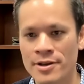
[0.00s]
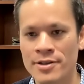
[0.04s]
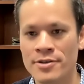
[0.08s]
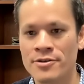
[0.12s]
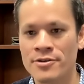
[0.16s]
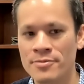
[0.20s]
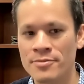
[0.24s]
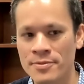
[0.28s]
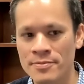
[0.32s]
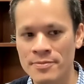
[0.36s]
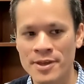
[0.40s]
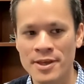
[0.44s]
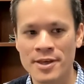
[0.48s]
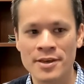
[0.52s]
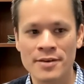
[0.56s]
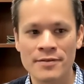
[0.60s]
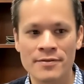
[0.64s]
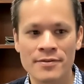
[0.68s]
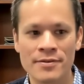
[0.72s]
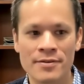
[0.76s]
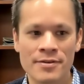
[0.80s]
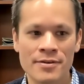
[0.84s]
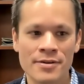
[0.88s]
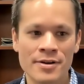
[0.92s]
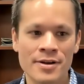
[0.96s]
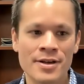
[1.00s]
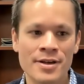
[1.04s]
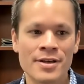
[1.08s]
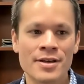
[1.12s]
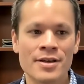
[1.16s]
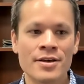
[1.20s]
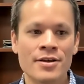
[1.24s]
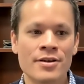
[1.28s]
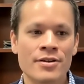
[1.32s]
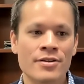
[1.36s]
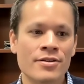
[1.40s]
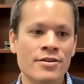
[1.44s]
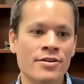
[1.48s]
and human behavior.
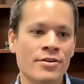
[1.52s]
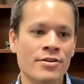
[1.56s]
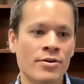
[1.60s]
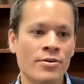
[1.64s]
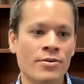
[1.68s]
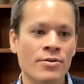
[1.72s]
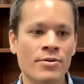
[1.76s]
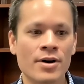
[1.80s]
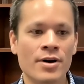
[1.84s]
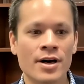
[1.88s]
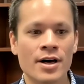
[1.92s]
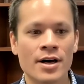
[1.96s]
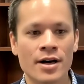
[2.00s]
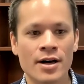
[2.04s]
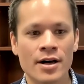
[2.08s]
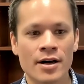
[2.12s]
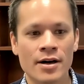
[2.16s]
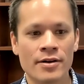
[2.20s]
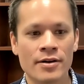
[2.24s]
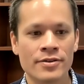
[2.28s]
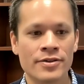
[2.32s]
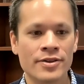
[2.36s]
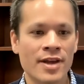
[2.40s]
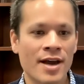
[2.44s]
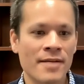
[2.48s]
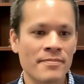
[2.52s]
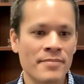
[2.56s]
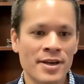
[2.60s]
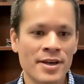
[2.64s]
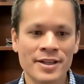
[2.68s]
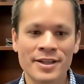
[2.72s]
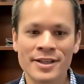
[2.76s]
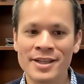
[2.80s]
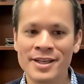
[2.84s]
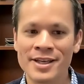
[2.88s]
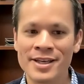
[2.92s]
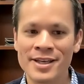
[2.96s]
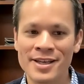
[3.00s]
So
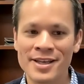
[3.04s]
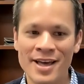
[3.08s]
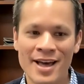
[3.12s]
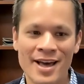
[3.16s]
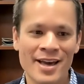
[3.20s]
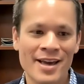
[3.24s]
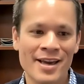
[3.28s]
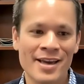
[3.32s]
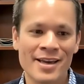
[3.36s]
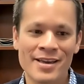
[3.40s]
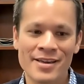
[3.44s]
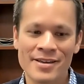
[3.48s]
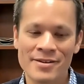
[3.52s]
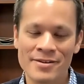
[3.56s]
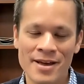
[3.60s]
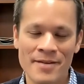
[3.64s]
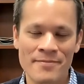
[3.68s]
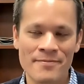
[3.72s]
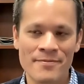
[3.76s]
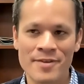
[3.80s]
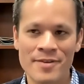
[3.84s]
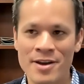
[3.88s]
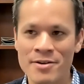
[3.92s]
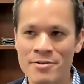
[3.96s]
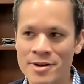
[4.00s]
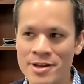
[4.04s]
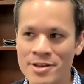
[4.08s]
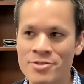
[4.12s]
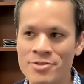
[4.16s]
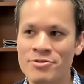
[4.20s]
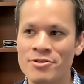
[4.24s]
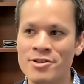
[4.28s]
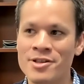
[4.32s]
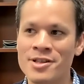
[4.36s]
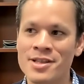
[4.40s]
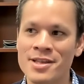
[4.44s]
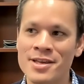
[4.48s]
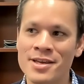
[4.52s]
topically, I'm very
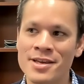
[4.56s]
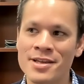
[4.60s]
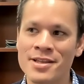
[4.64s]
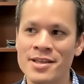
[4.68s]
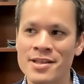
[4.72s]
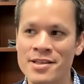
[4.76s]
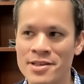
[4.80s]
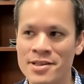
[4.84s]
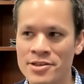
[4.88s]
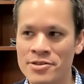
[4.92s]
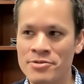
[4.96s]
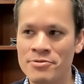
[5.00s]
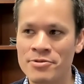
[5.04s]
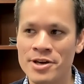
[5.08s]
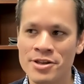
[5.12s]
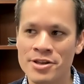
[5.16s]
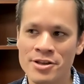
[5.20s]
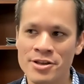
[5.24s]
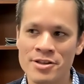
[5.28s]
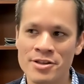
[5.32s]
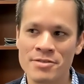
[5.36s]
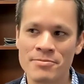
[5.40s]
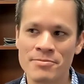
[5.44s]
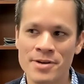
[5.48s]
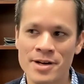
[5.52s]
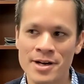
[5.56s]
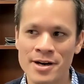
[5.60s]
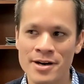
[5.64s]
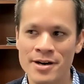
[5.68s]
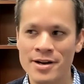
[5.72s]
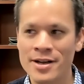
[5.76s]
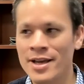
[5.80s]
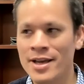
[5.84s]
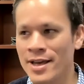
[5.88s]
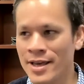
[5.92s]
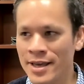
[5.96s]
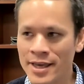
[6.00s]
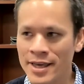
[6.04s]
interested in situations where
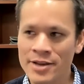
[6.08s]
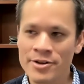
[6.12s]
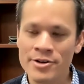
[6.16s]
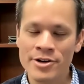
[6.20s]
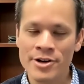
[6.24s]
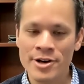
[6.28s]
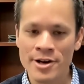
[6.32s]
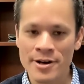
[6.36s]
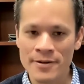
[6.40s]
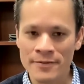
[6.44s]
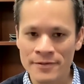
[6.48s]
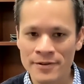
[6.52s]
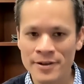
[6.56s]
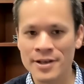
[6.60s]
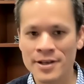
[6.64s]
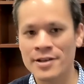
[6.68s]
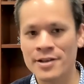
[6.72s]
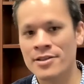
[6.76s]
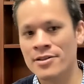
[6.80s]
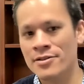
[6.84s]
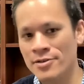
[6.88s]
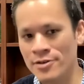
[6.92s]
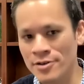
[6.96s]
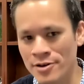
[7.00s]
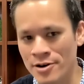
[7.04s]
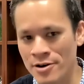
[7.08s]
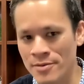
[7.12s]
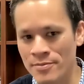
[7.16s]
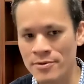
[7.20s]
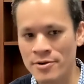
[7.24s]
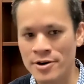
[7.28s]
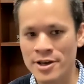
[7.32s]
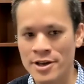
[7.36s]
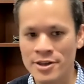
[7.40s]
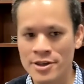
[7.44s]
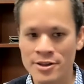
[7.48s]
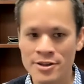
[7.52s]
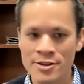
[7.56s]
either conflict or
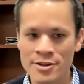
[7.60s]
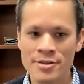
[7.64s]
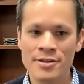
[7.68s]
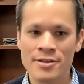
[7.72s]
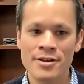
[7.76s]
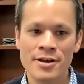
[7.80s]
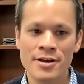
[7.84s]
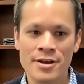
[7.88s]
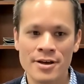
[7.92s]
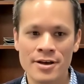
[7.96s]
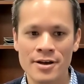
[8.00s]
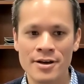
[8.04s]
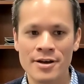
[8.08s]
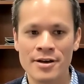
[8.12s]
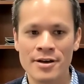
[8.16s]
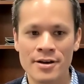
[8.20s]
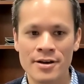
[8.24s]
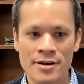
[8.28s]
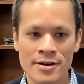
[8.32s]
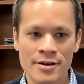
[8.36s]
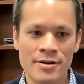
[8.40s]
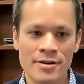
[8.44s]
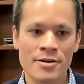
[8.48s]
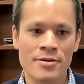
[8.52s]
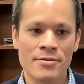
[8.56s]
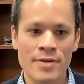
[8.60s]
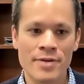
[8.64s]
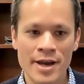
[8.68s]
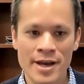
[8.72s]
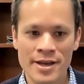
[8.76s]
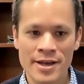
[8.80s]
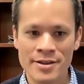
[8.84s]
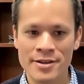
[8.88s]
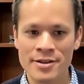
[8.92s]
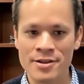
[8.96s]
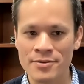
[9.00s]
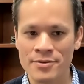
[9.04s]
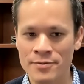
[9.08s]
cooperation
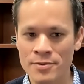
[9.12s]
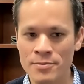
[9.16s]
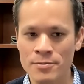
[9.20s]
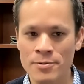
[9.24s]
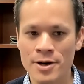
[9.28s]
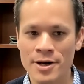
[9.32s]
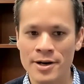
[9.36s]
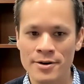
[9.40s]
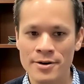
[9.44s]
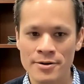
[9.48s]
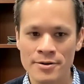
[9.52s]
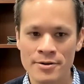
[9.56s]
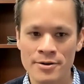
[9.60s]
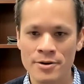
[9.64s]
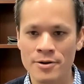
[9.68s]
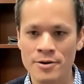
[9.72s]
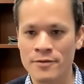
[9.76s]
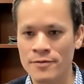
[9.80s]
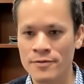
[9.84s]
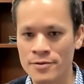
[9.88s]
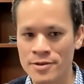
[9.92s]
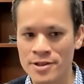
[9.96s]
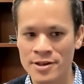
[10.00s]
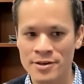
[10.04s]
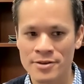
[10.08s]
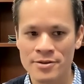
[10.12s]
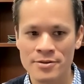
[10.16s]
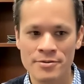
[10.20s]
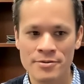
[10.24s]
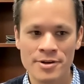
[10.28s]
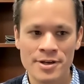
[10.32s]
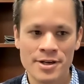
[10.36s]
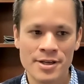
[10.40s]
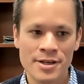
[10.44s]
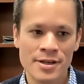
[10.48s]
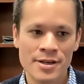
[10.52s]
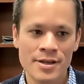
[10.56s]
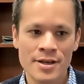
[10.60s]
arises over water or food
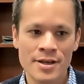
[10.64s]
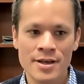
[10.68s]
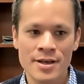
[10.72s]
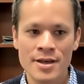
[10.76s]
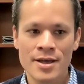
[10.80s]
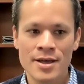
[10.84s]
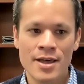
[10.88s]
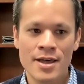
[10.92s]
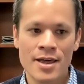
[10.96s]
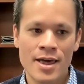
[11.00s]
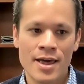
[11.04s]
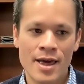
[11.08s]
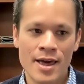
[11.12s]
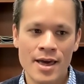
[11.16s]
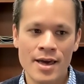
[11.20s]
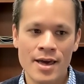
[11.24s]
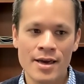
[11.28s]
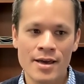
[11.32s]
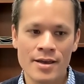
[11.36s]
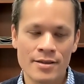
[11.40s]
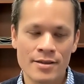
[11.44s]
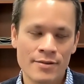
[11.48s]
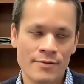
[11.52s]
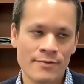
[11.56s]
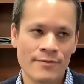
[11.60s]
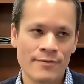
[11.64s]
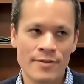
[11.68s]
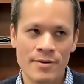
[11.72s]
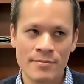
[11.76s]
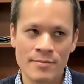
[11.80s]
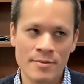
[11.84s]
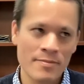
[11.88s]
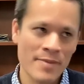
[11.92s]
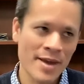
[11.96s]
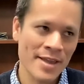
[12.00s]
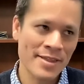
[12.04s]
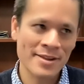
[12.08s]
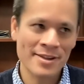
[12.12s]
security. And from
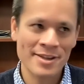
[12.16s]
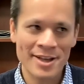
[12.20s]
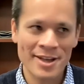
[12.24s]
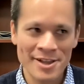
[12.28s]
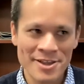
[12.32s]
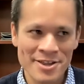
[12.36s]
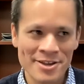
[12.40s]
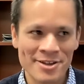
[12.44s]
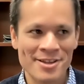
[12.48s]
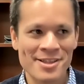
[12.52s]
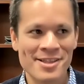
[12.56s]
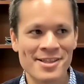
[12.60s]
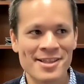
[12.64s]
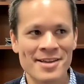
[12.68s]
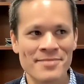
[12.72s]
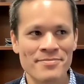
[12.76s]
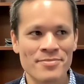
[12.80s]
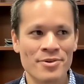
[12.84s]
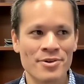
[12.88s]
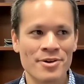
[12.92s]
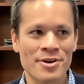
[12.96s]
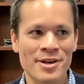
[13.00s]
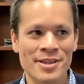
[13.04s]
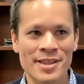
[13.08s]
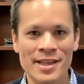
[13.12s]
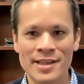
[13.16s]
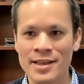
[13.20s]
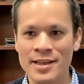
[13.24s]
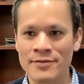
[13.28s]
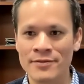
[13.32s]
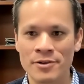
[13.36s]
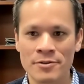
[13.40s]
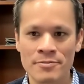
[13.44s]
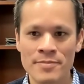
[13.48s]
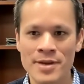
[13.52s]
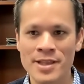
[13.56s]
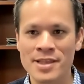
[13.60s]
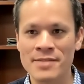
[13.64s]
a methodological standpoint, I
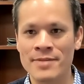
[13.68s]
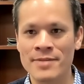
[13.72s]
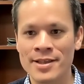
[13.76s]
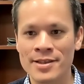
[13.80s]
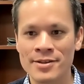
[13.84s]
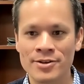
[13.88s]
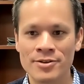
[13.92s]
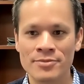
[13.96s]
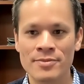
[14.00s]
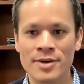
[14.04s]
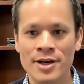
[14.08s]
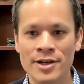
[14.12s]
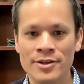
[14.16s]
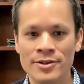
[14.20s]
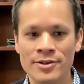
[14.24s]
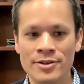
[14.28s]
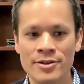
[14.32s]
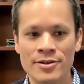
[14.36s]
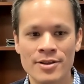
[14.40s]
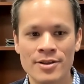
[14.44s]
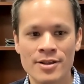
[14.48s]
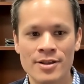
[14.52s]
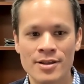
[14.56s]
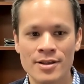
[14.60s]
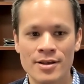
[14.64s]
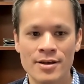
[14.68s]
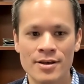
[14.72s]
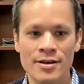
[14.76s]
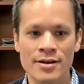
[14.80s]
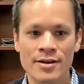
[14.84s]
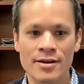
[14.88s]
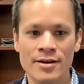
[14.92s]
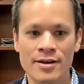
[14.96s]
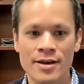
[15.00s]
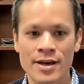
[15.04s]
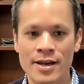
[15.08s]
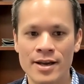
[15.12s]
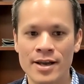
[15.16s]
develop mathematical models,
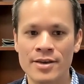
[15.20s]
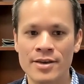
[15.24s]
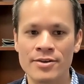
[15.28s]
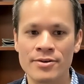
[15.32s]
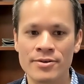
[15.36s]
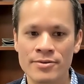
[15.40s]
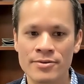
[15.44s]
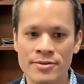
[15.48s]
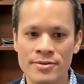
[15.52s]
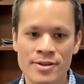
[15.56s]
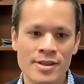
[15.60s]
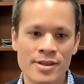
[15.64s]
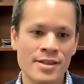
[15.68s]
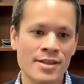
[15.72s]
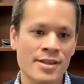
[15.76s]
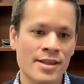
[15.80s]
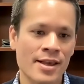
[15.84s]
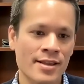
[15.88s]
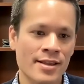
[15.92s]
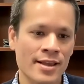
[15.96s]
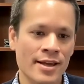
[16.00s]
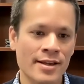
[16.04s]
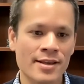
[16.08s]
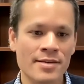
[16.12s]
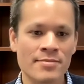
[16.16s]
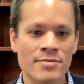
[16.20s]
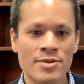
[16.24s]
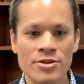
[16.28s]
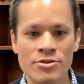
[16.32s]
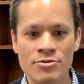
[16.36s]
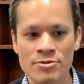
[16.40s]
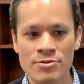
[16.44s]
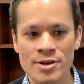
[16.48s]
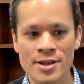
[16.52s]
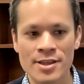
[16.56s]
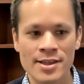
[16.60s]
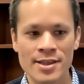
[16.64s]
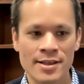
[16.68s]
and I use satellite
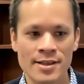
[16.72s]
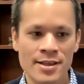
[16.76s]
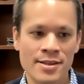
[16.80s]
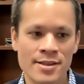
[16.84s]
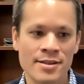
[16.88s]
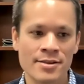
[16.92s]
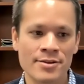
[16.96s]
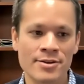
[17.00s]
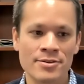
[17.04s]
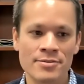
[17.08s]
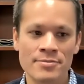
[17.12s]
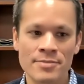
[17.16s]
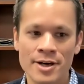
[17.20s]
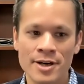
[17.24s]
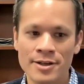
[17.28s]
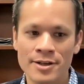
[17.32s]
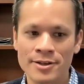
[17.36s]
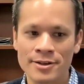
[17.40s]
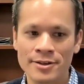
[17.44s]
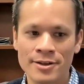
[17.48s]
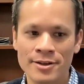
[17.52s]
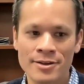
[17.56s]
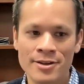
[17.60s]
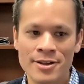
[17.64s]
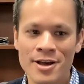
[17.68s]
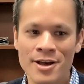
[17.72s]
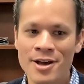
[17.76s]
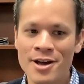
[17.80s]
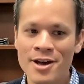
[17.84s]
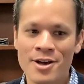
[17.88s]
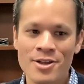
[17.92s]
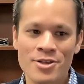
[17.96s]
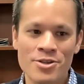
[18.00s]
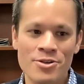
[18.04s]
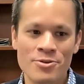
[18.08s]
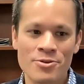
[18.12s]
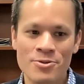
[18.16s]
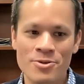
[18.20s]
imagery and statistical models
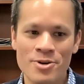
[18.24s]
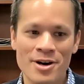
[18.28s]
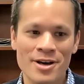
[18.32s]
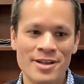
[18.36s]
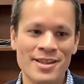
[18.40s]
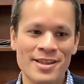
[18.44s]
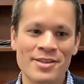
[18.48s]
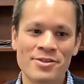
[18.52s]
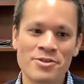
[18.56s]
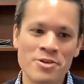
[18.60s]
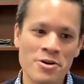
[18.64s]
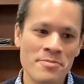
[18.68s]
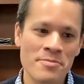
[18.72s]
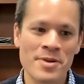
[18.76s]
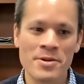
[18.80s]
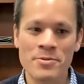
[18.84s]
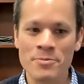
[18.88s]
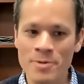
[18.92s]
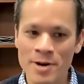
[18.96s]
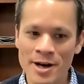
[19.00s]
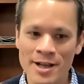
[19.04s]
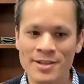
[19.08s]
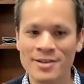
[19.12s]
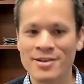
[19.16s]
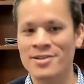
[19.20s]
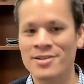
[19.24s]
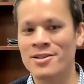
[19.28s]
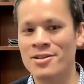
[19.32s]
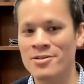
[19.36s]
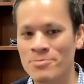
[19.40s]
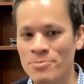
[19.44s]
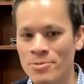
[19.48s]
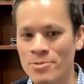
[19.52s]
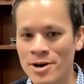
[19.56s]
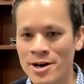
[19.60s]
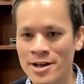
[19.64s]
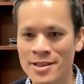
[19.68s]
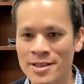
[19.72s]
to determine what
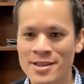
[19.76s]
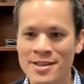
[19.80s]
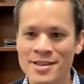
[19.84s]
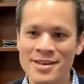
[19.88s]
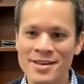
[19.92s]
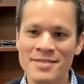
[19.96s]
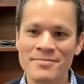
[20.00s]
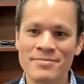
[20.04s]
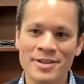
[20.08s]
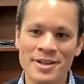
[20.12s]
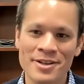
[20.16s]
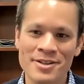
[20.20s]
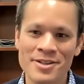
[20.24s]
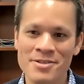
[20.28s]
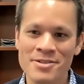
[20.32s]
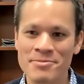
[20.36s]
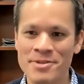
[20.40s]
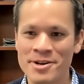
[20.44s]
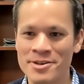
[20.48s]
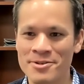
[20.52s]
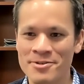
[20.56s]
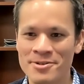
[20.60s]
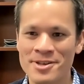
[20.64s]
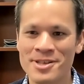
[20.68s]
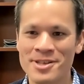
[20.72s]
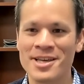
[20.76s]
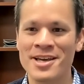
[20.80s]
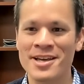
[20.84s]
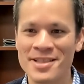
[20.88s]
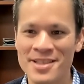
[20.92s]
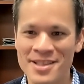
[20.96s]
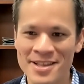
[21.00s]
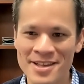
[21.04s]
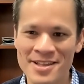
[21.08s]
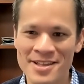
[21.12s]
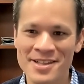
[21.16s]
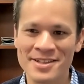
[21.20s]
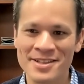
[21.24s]
causes what in places where you
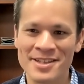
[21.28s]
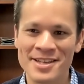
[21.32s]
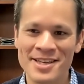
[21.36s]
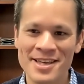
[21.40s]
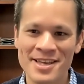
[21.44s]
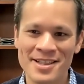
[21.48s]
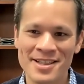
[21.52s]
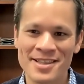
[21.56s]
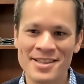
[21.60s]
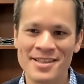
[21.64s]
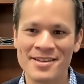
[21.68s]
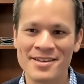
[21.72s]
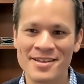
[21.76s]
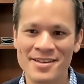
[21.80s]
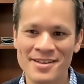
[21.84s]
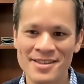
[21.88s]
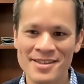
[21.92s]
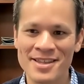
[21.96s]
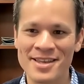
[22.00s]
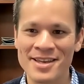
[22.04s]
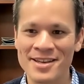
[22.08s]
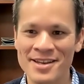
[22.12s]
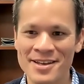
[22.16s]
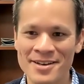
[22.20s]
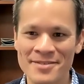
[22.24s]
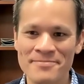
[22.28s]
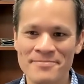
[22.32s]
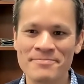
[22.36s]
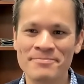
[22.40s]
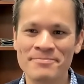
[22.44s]
can't easily get data.